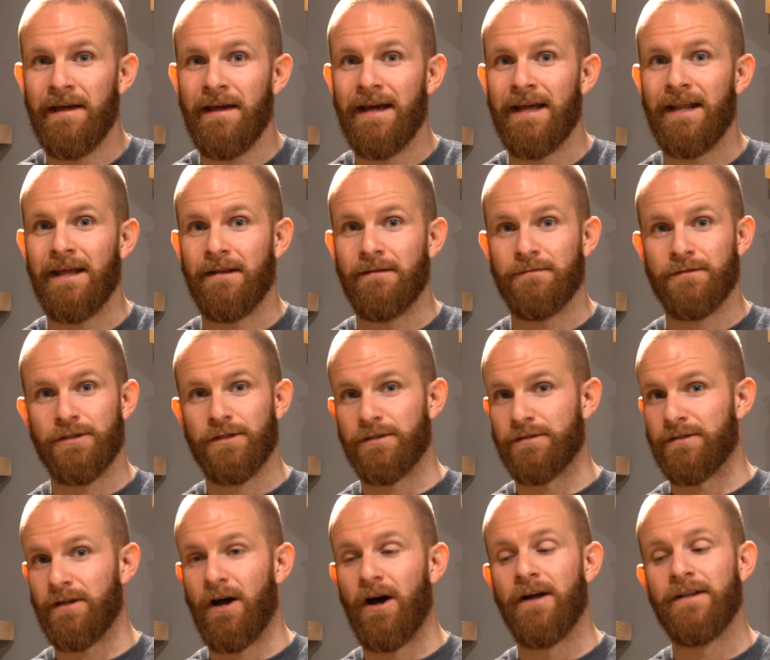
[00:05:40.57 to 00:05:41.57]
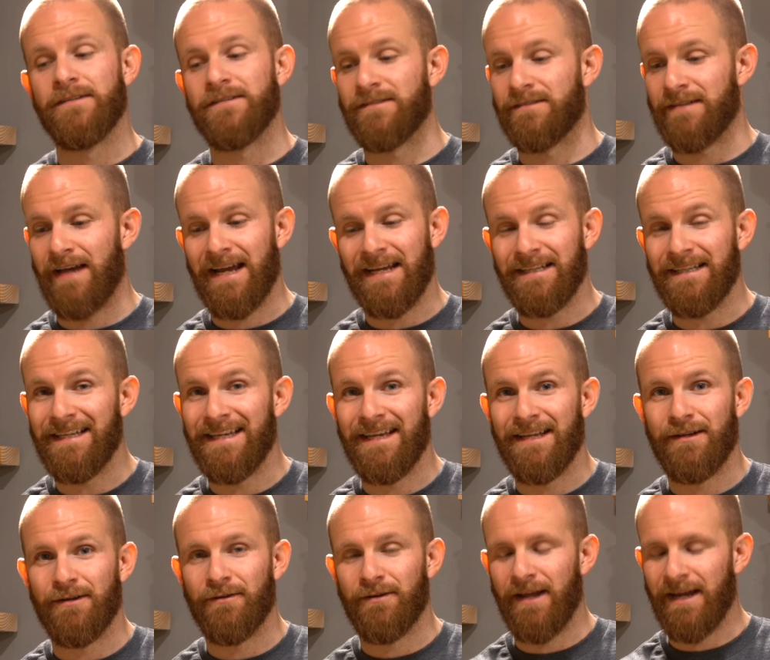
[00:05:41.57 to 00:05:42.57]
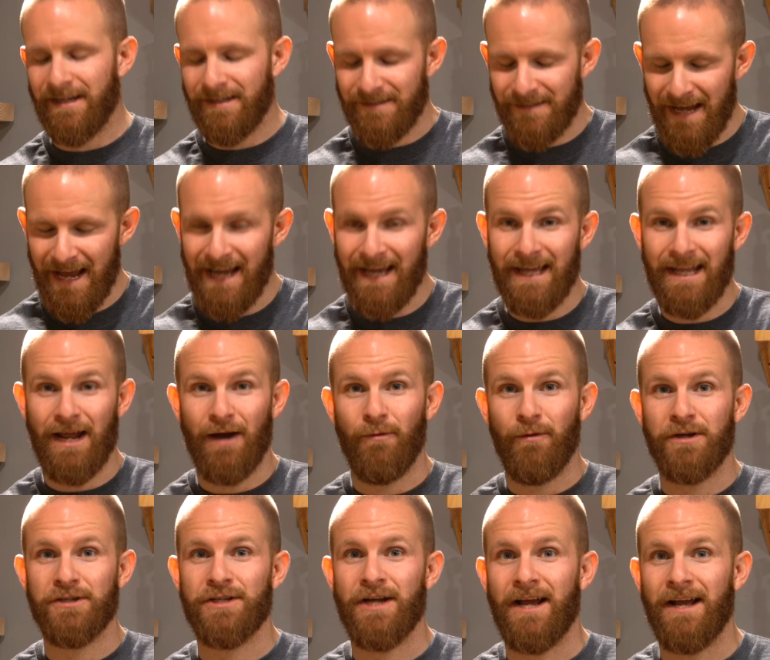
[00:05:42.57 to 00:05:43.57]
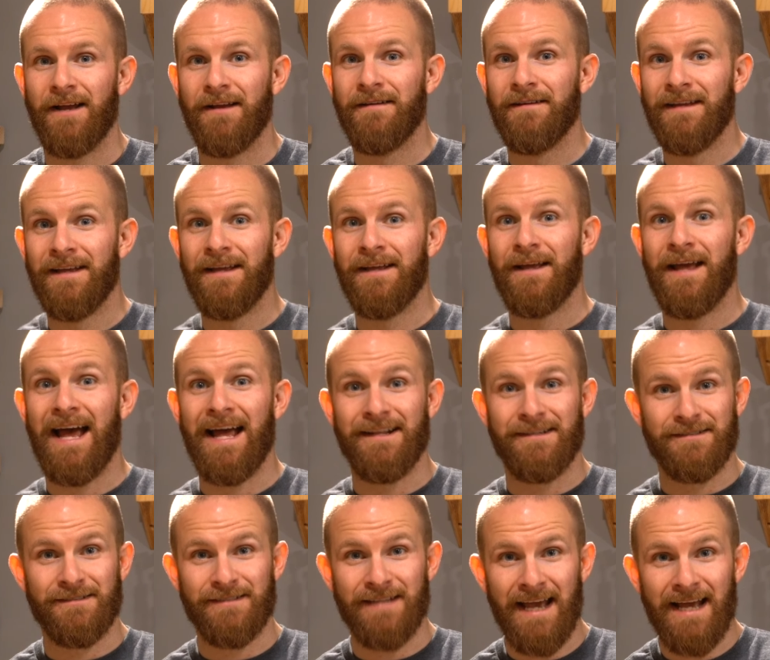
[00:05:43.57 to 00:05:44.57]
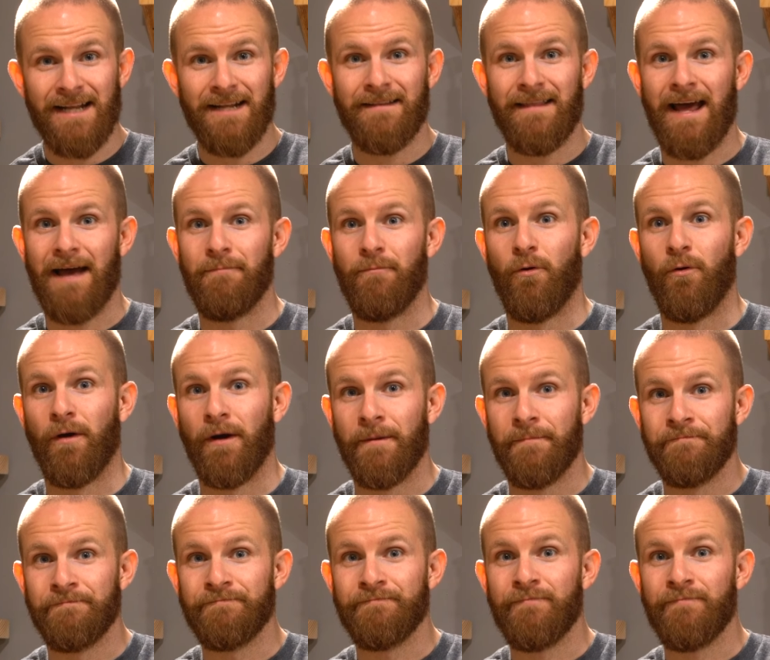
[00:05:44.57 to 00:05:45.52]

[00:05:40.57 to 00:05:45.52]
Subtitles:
and it just unsightly, and you're like, dang it, I wish I had sanded that more.